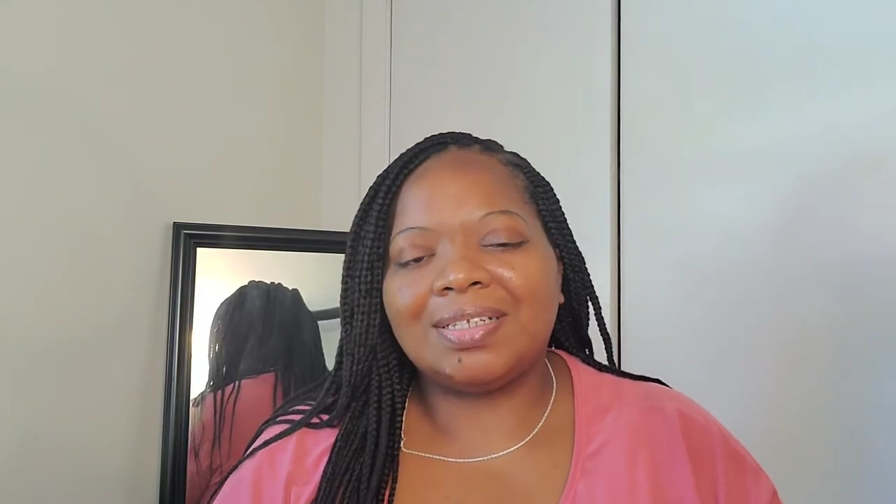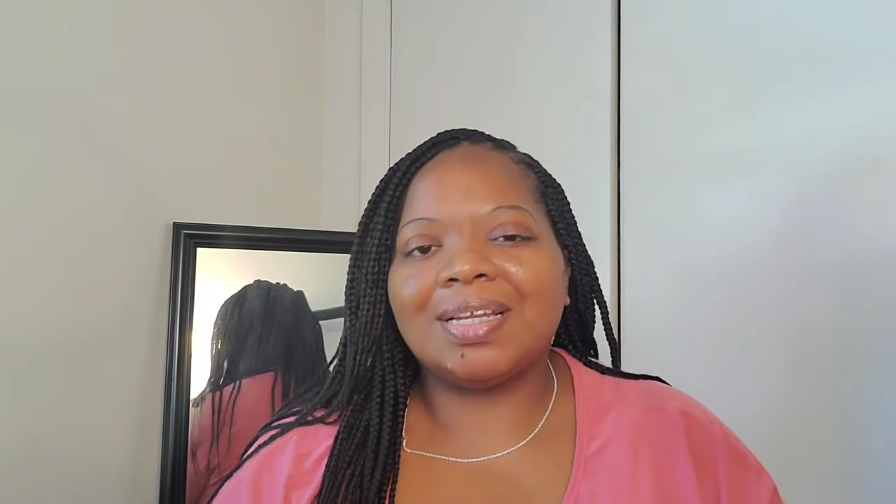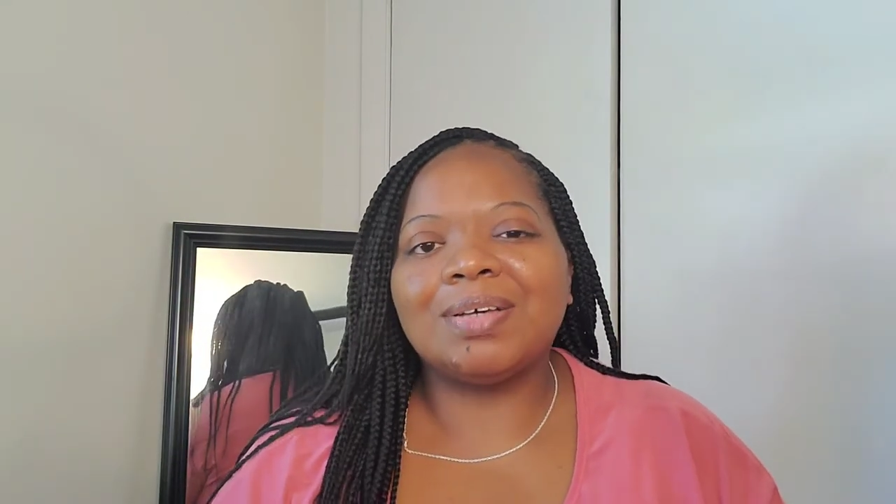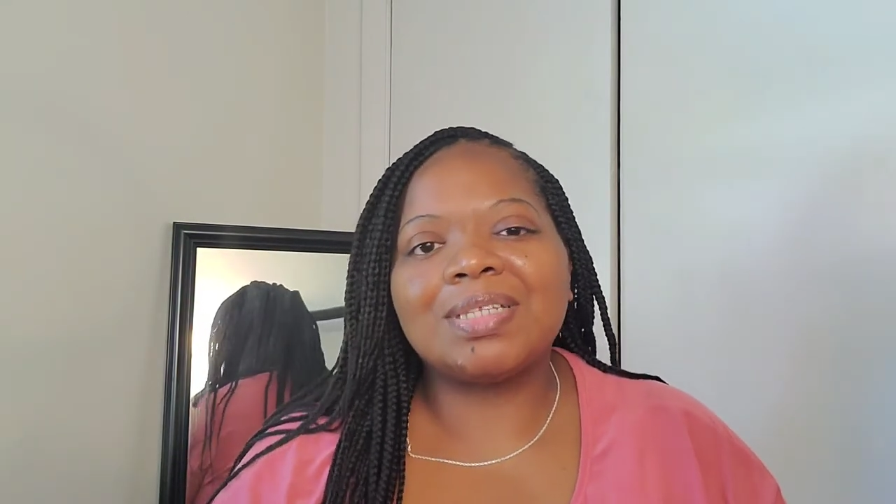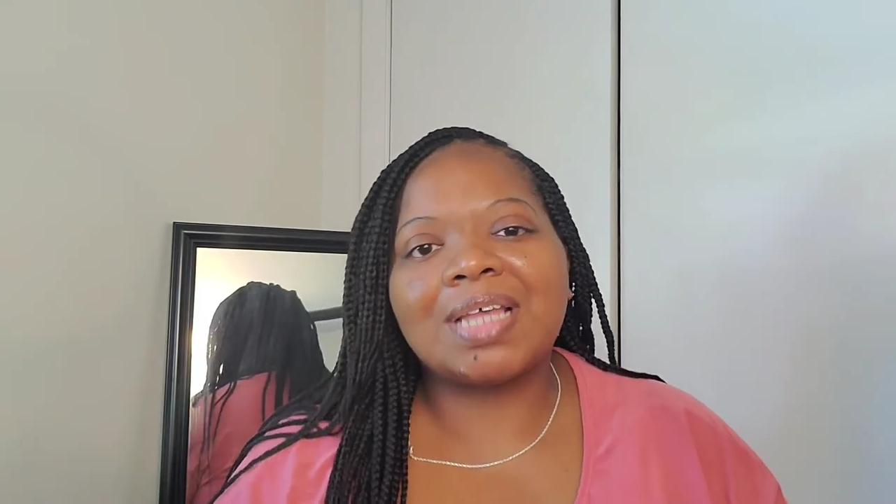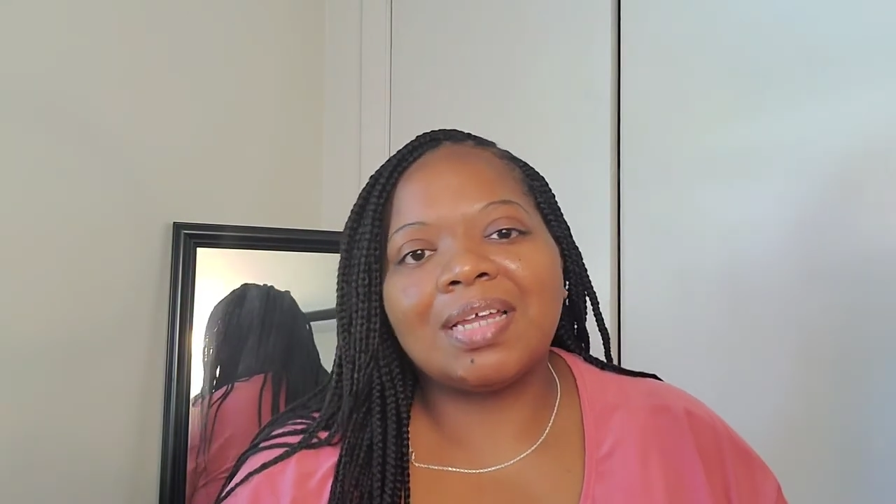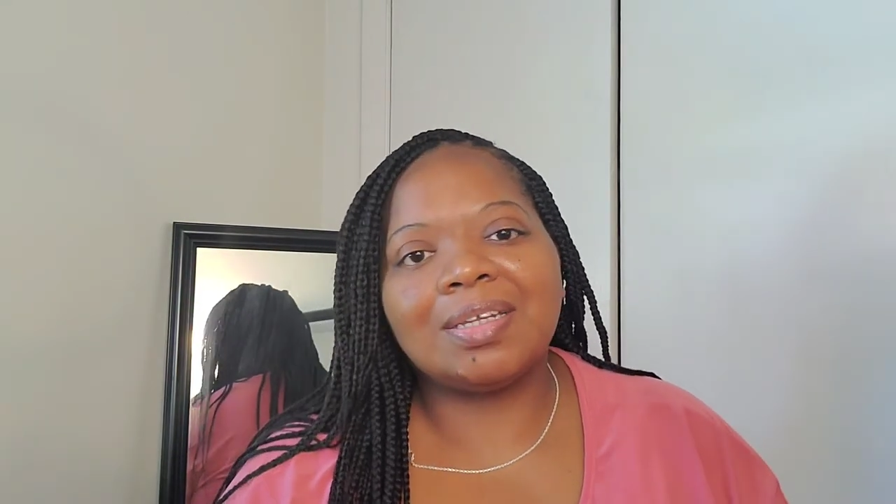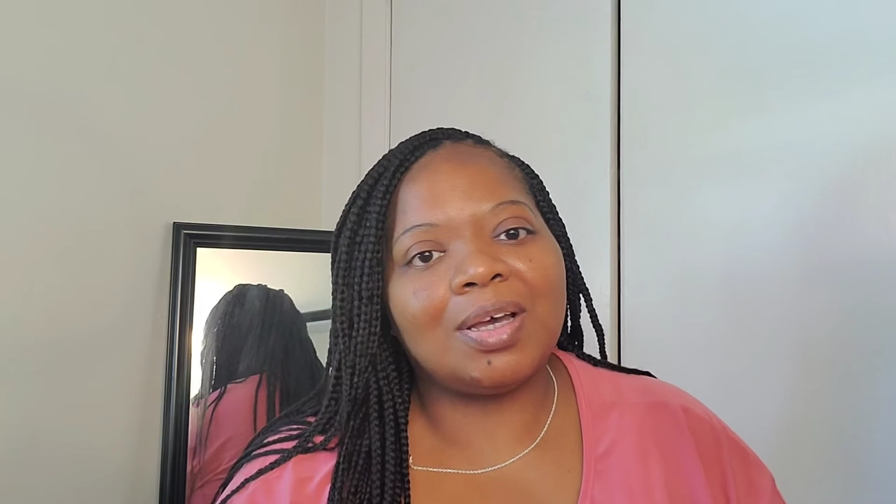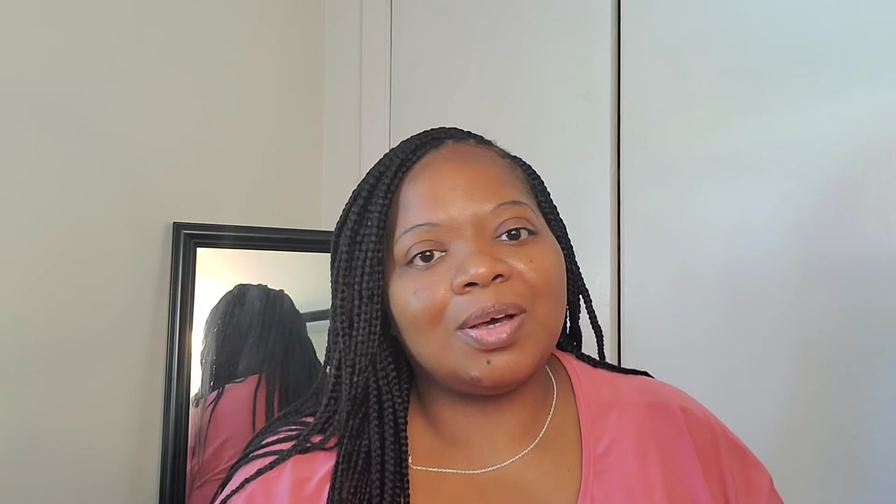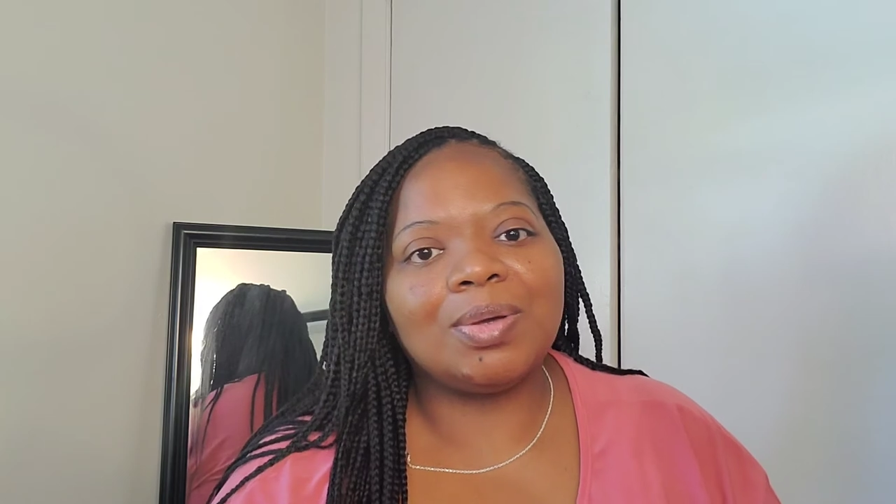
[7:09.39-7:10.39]
Then I was like,
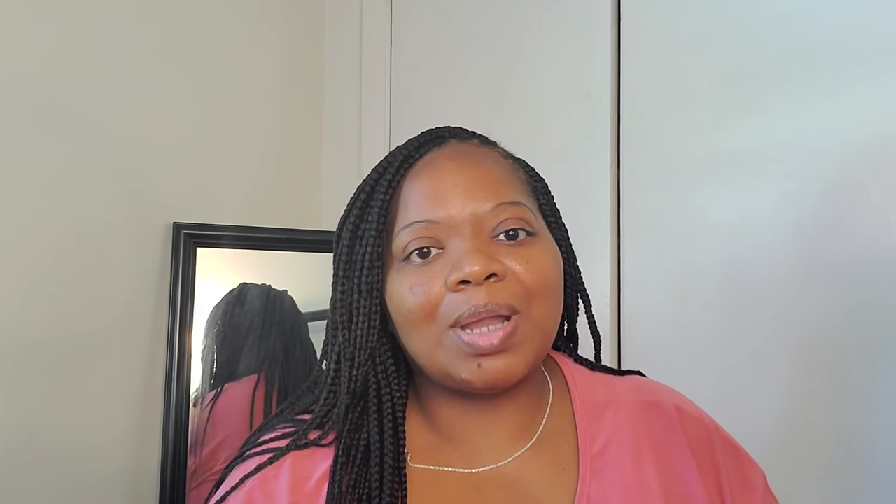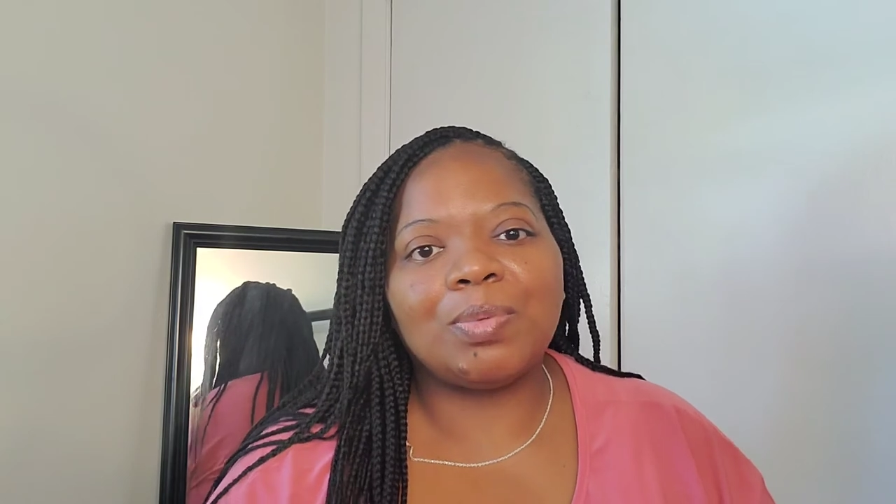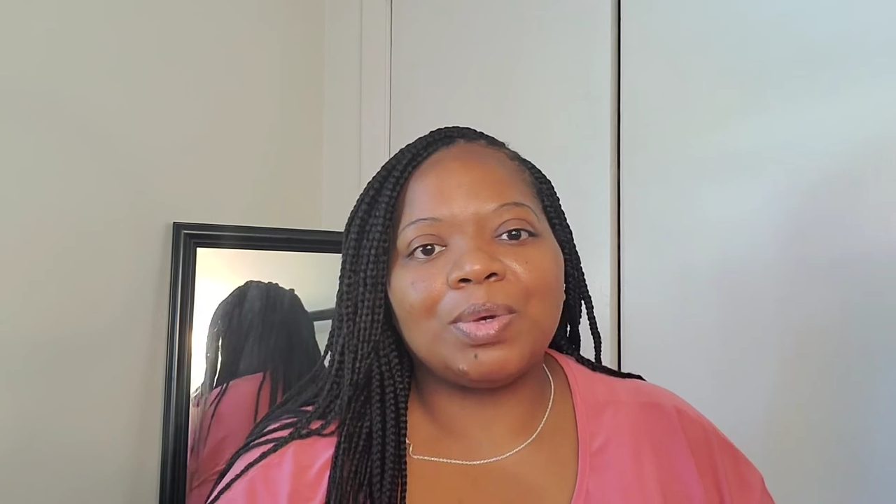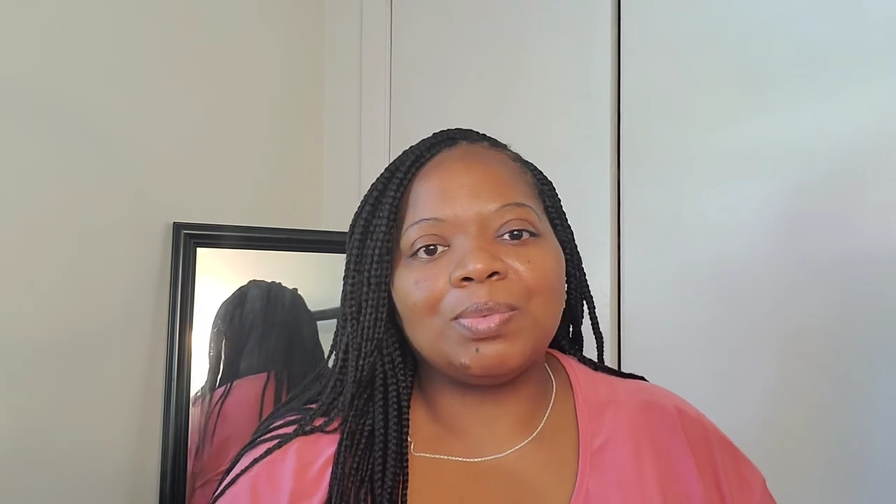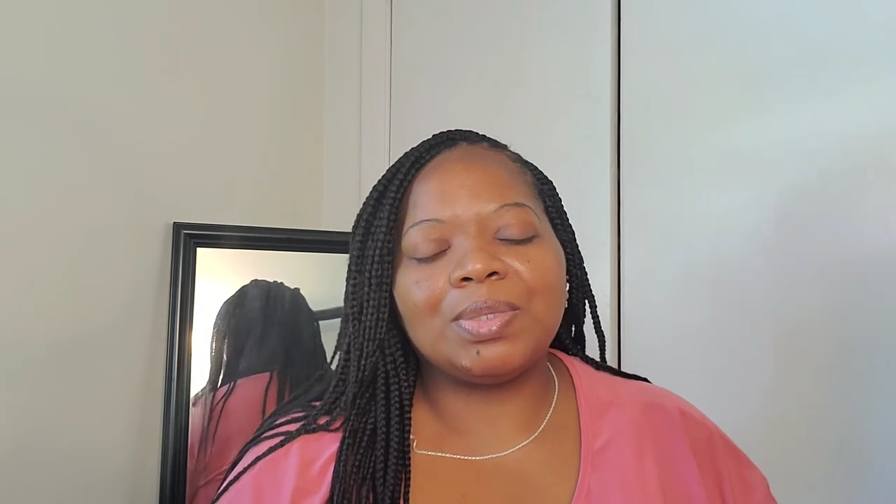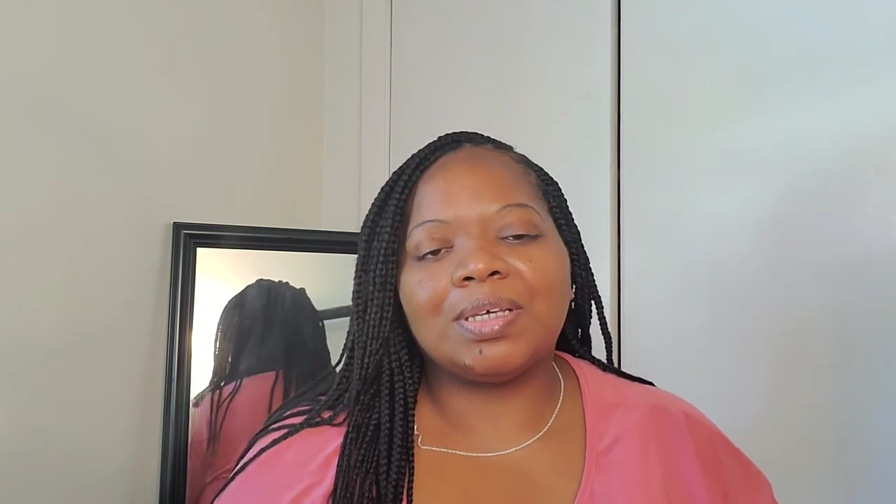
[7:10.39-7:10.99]
no, and I went with